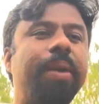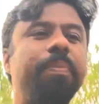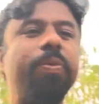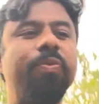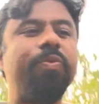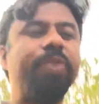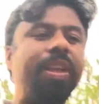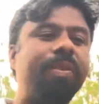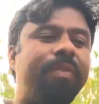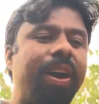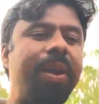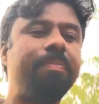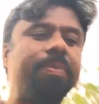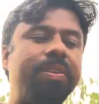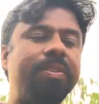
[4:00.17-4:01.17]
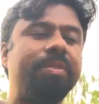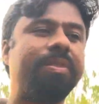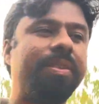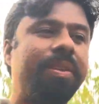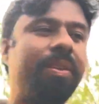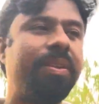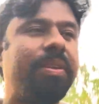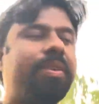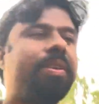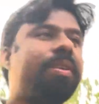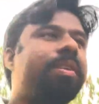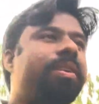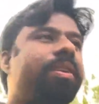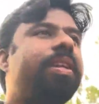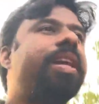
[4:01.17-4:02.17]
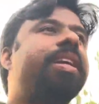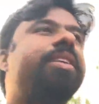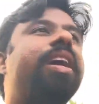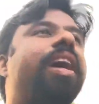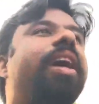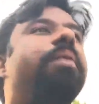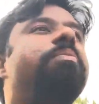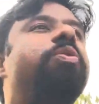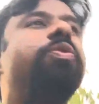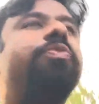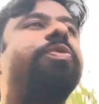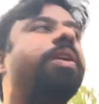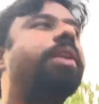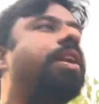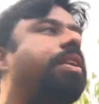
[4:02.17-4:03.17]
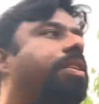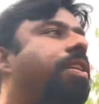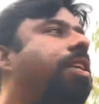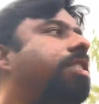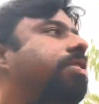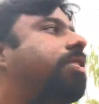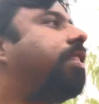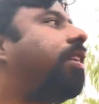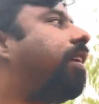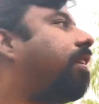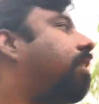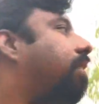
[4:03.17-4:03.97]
to feel vibrant. Take time to feel energetic.